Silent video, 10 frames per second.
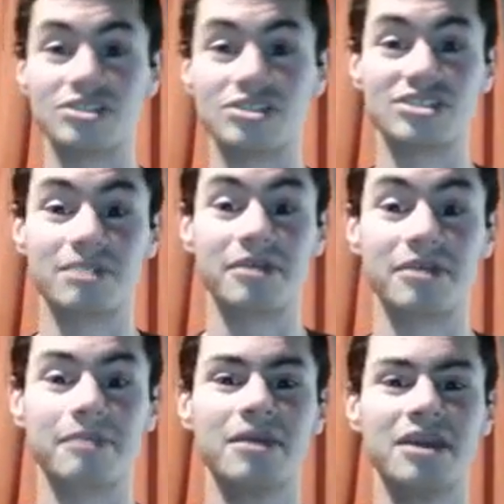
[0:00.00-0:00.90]
into
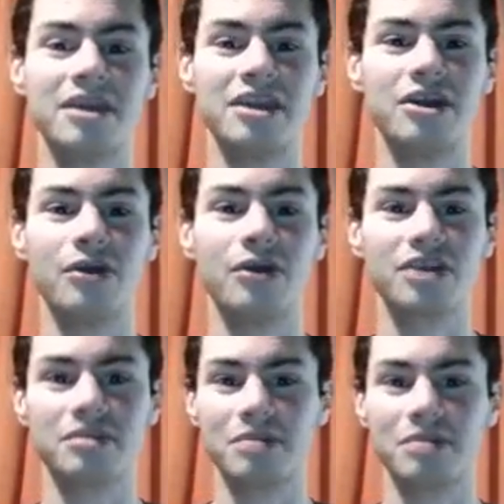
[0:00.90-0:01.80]
something, they're
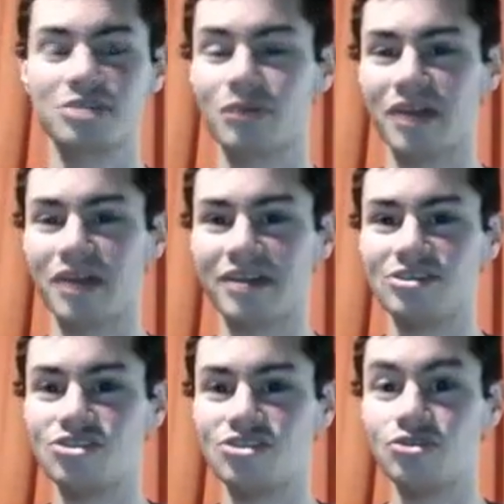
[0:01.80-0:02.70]
going to be much more
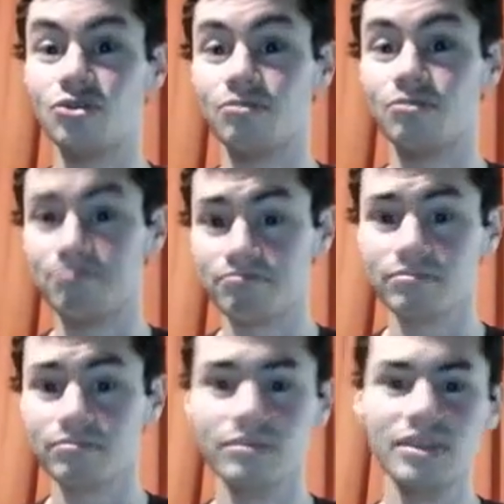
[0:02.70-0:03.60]
likely to
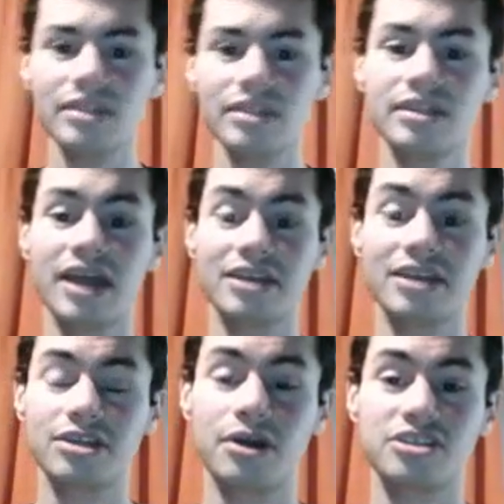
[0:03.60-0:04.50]
not
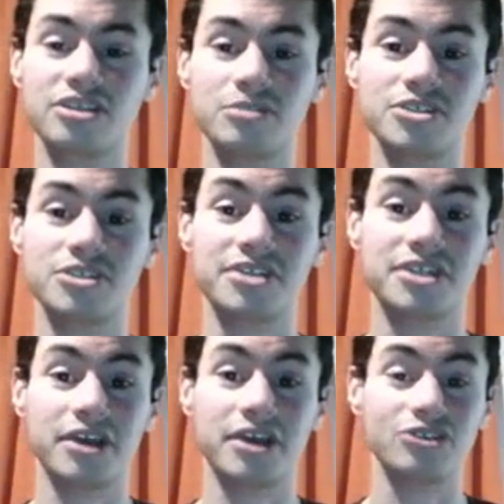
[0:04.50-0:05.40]
get the long-term results
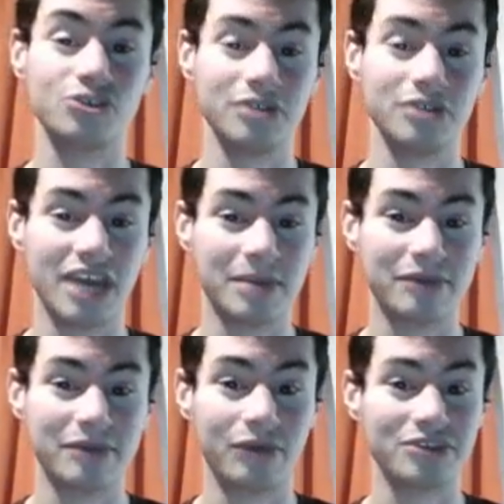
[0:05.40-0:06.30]
that they are truly
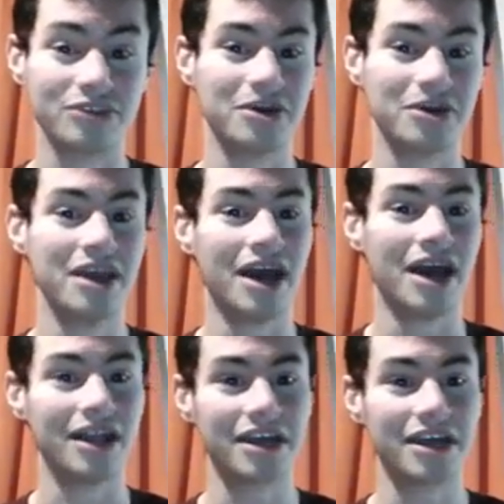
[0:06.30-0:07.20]
aiming for. So
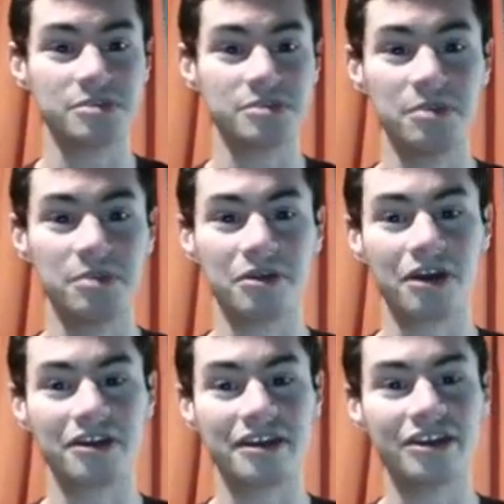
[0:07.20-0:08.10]
a lot of these people
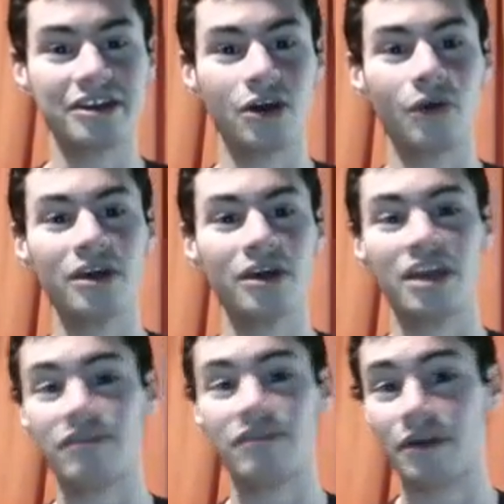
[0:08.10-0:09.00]
are going to,
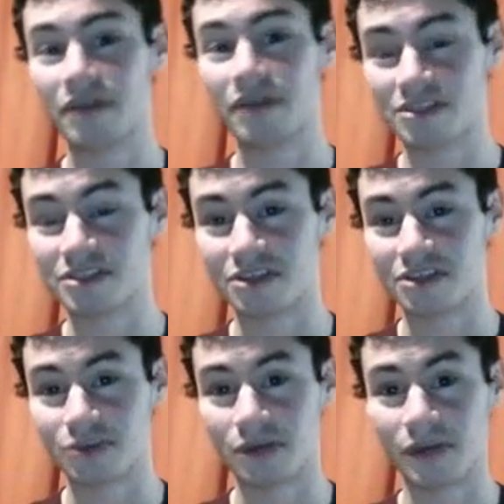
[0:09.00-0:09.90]
if they don't get
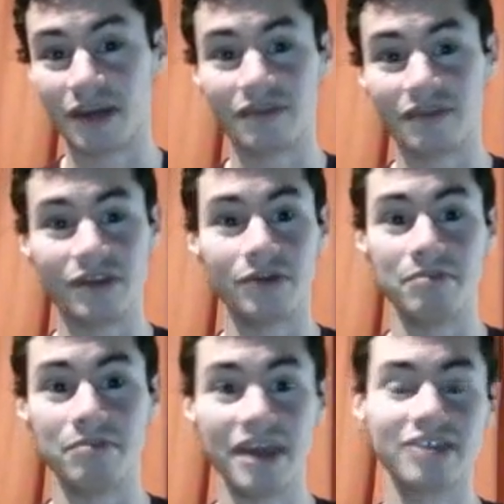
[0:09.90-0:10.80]
results right away, if they
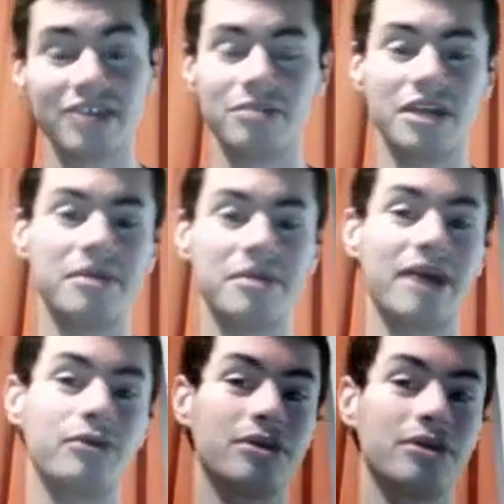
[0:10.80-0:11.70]
don't make their money
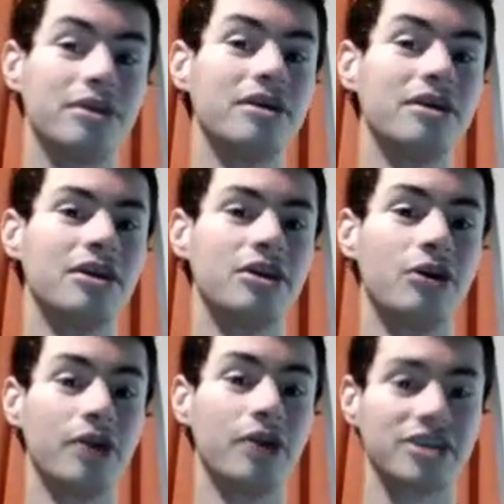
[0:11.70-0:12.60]
back within,
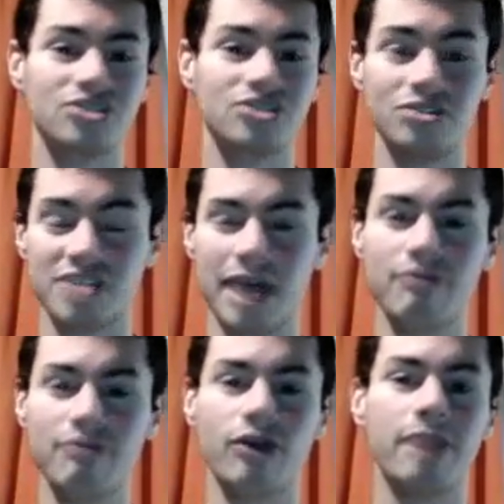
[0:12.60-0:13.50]
like a certain
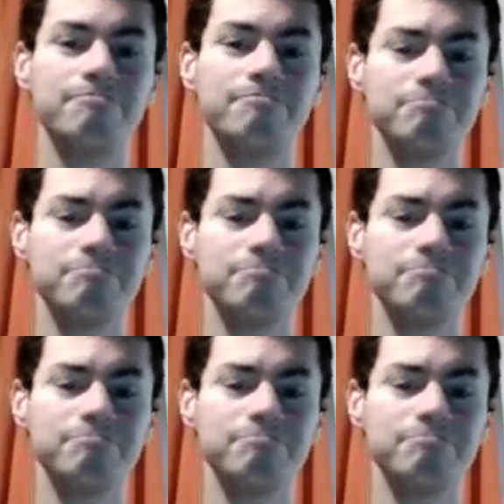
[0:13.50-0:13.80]
time frame,